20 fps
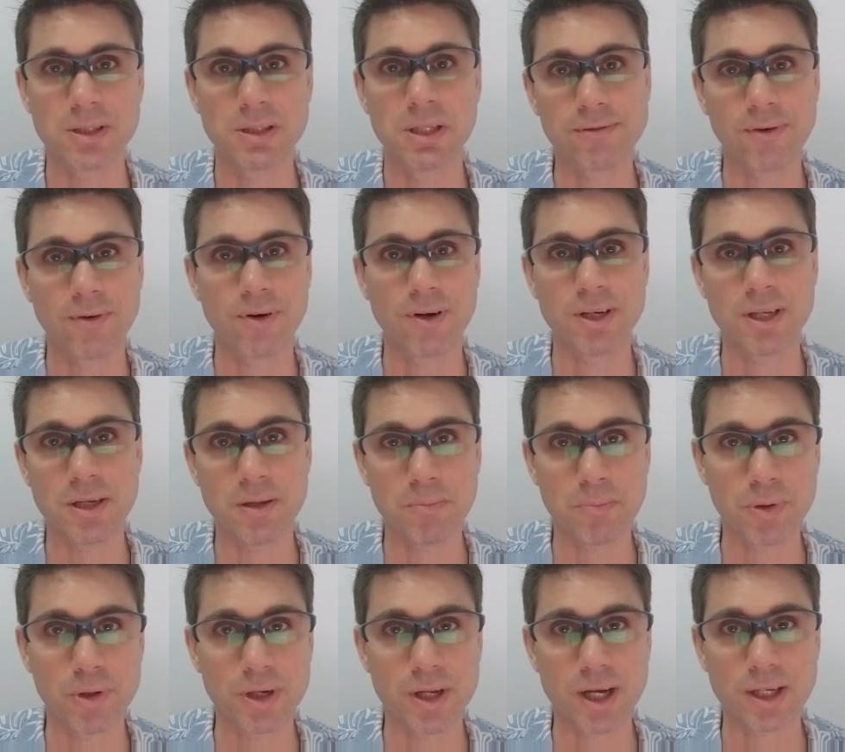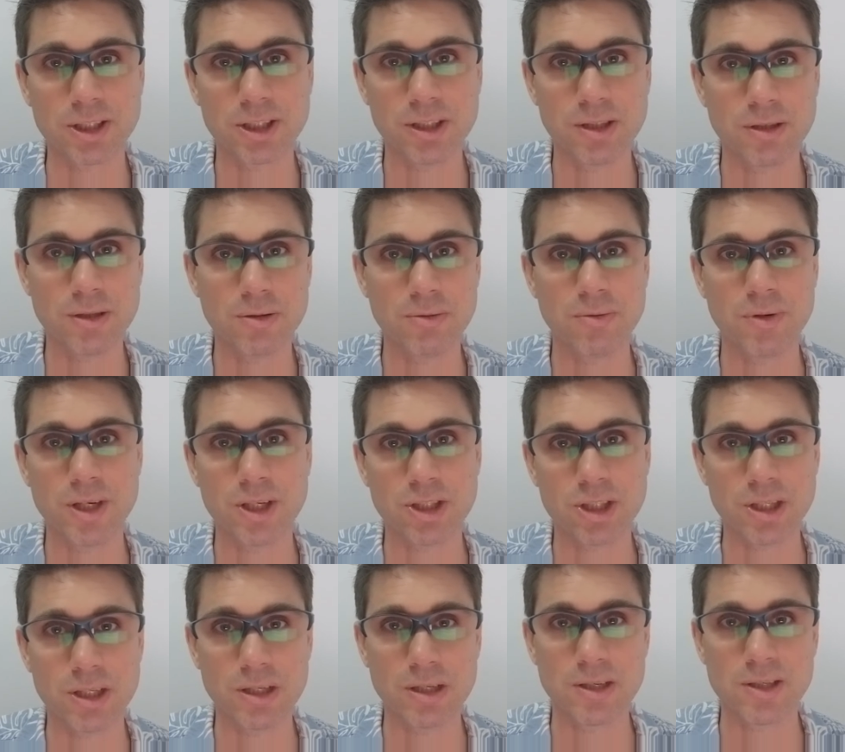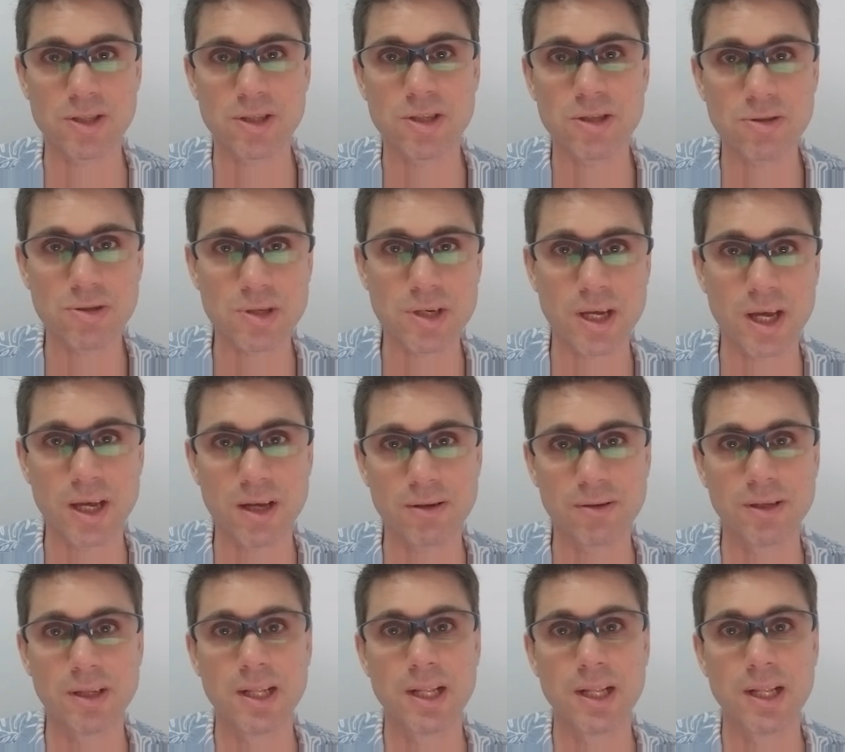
for the production to reach industrial scale,